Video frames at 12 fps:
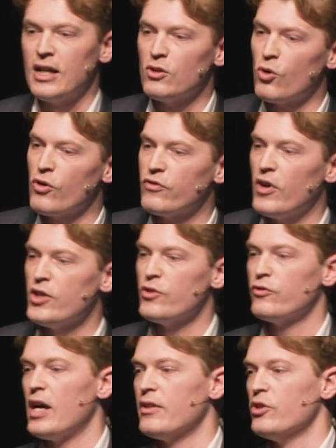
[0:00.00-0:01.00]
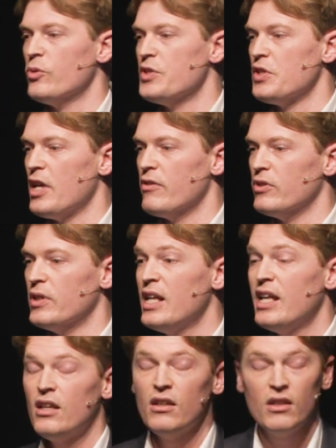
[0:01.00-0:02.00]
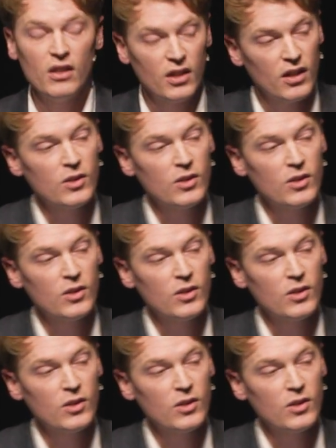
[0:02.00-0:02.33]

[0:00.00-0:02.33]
and glorify your Father who is in heaven. In